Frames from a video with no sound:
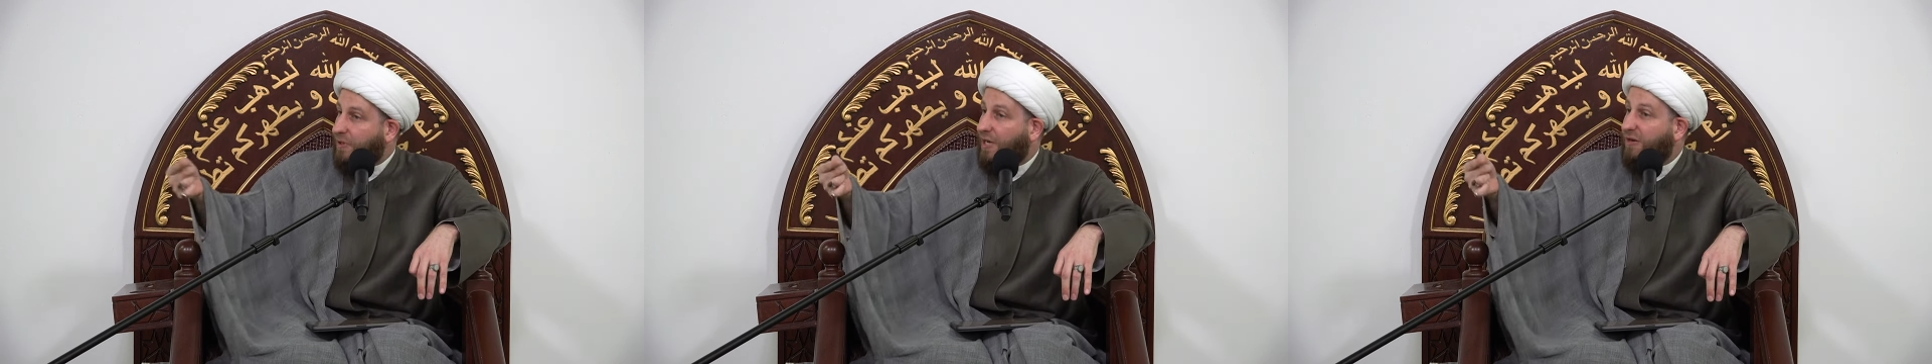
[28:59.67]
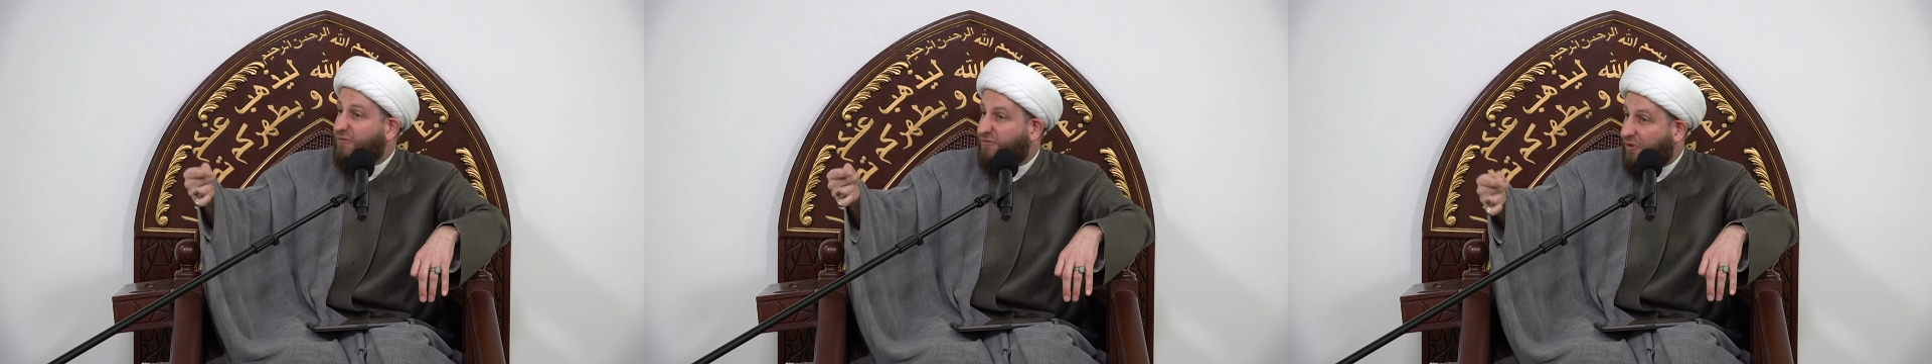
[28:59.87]

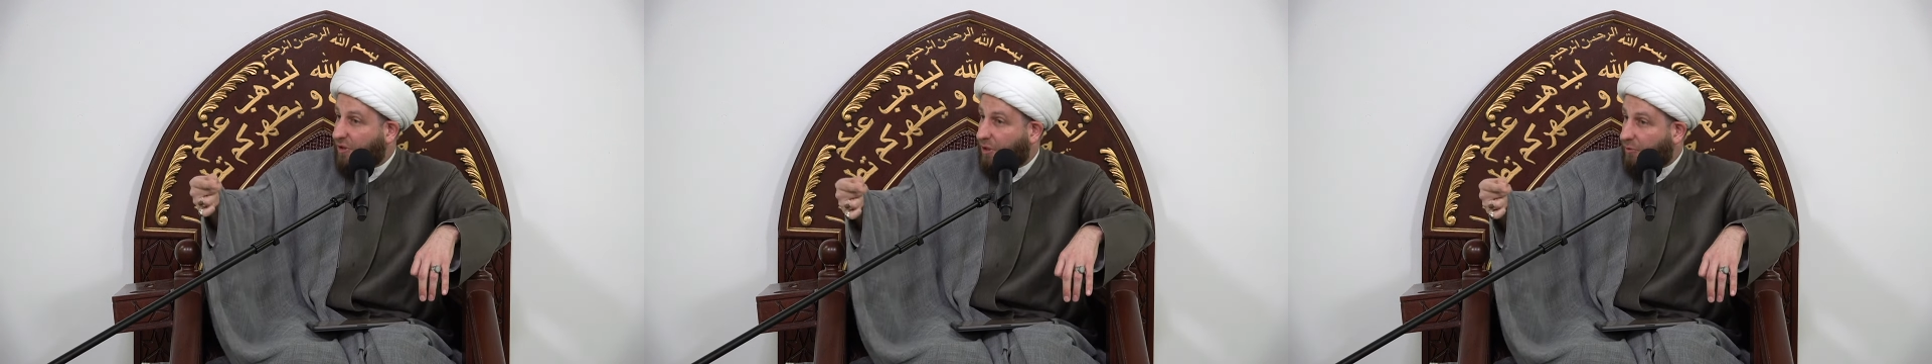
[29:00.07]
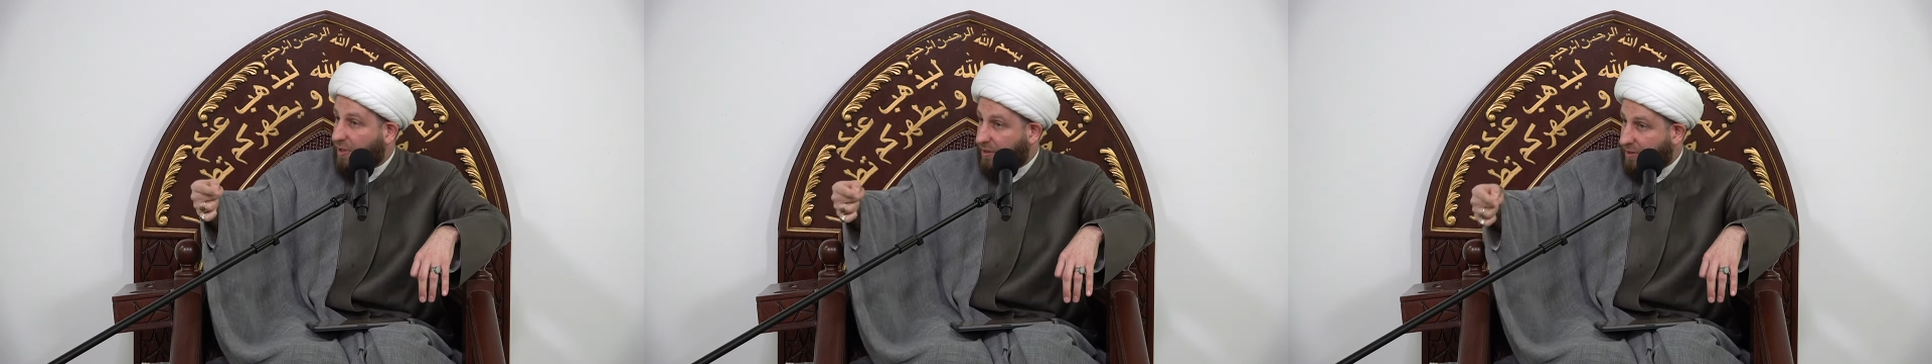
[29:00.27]
are
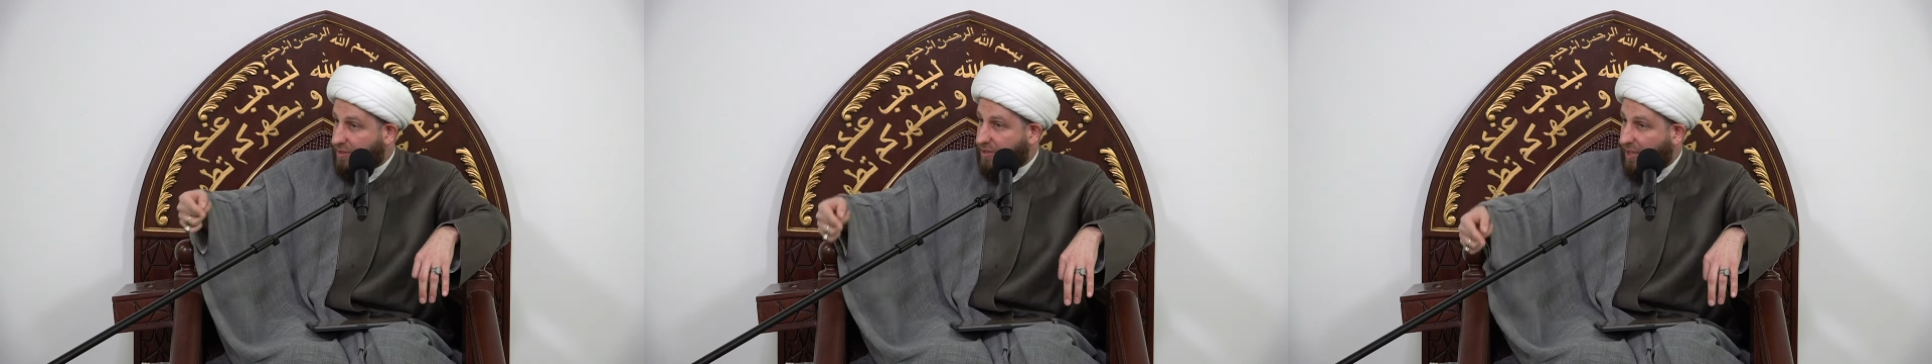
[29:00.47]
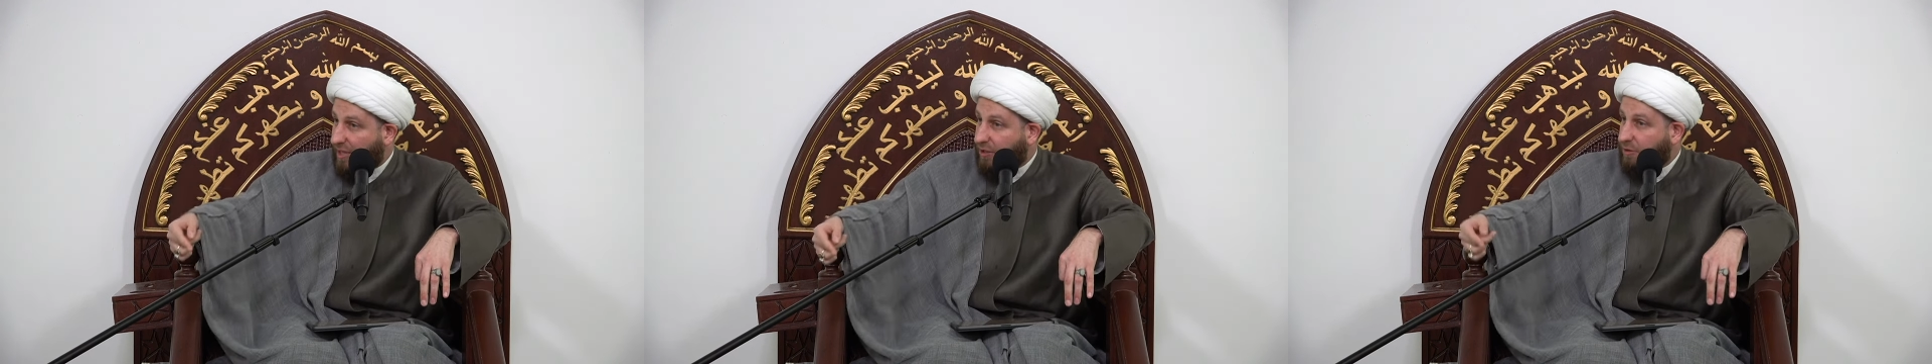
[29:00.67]
following this
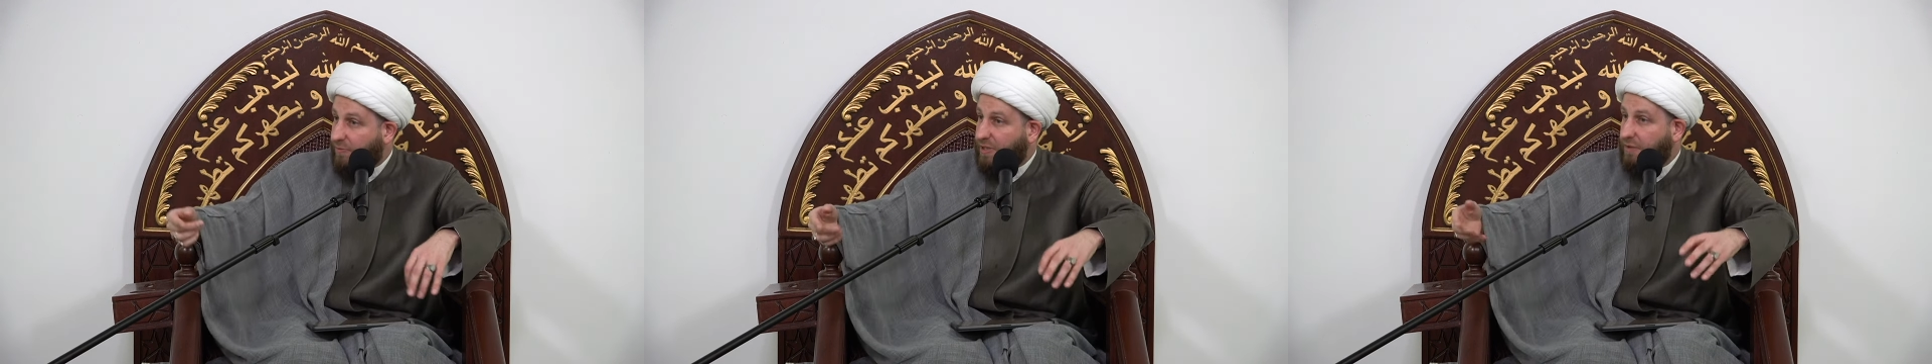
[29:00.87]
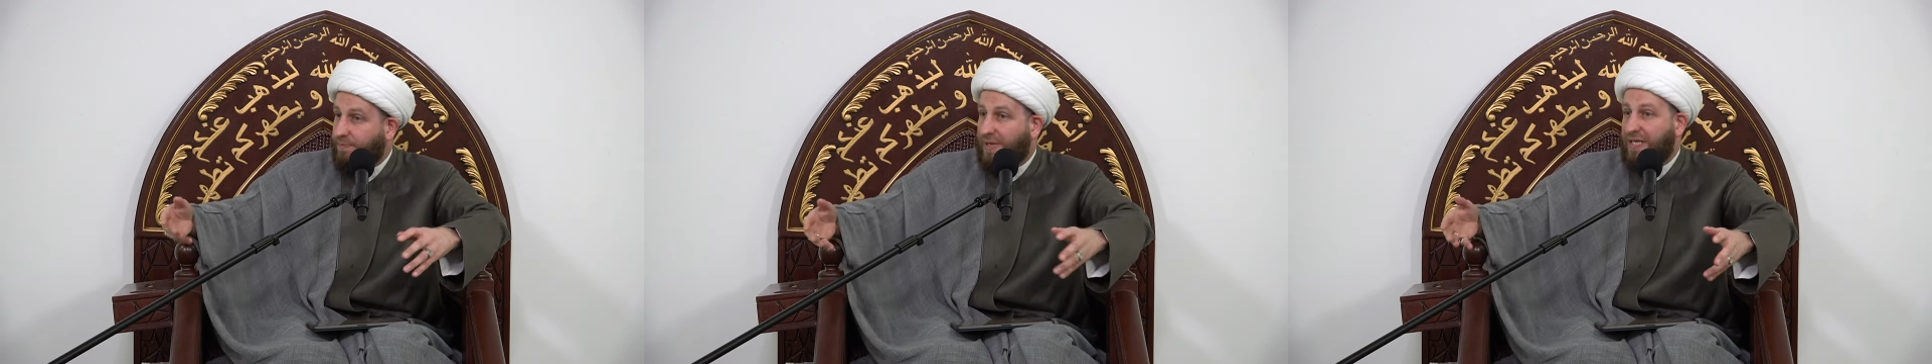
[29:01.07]

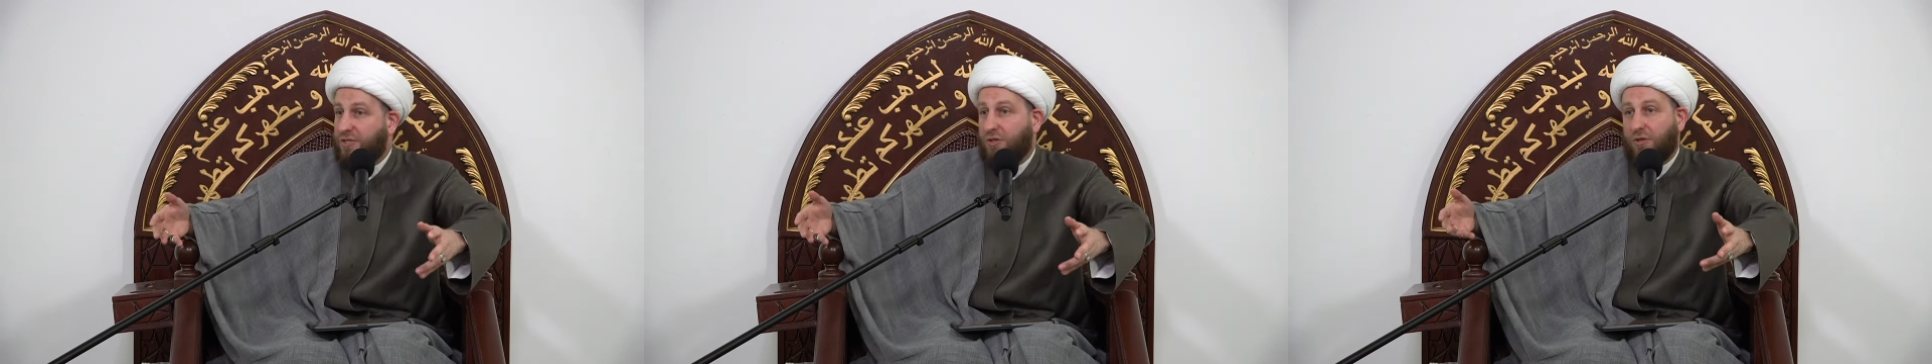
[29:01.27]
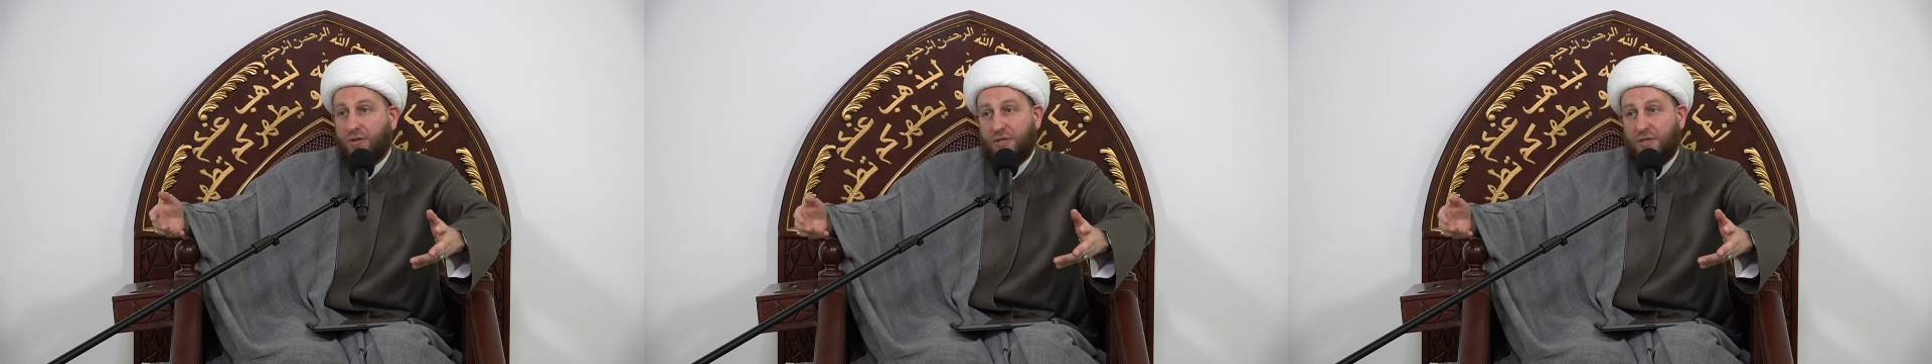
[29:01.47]
argument based on